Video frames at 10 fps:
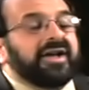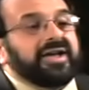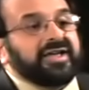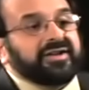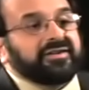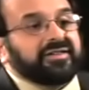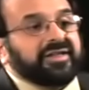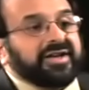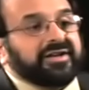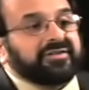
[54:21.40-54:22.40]
and
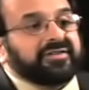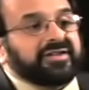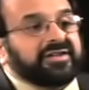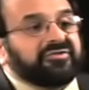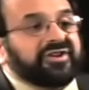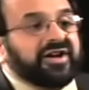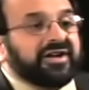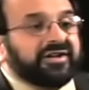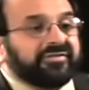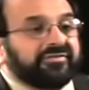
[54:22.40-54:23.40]
that the
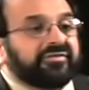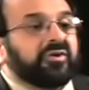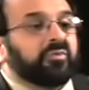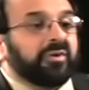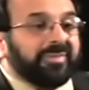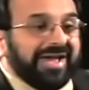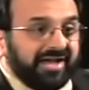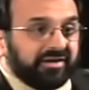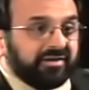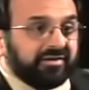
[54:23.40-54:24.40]
jihadists were
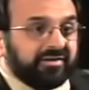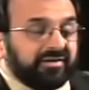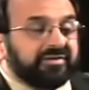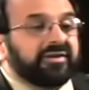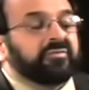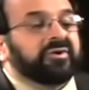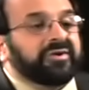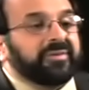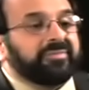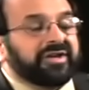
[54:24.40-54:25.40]
back and were
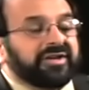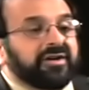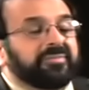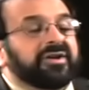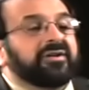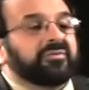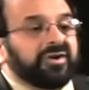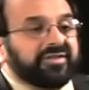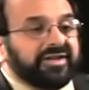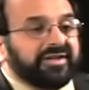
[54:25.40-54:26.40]
going to pick up
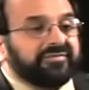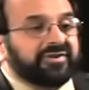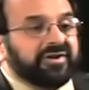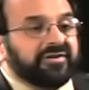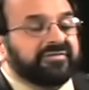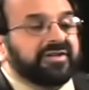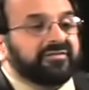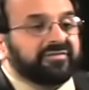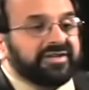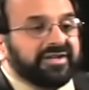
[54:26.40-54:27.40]
where they left off
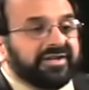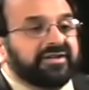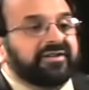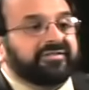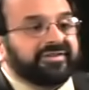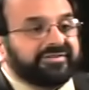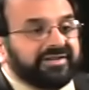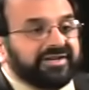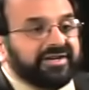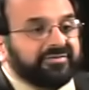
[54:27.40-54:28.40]
in Vienna in
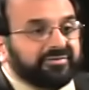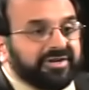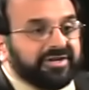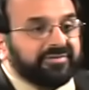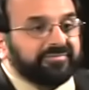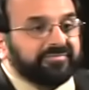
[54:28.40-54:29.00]
1683.